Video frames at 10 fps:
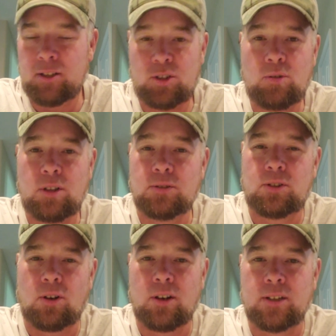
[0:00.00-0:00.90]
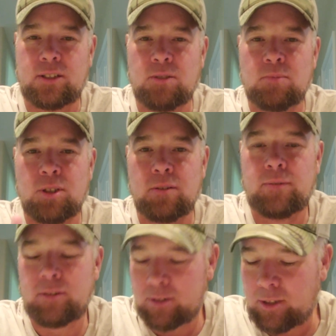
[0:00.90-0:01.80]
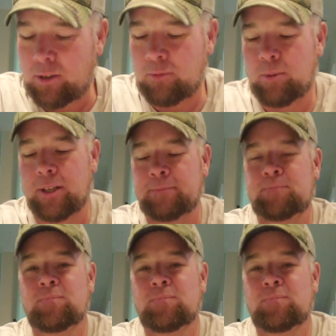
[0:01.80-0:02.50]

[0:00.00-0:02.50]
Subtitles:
Two of those targets do move. So, but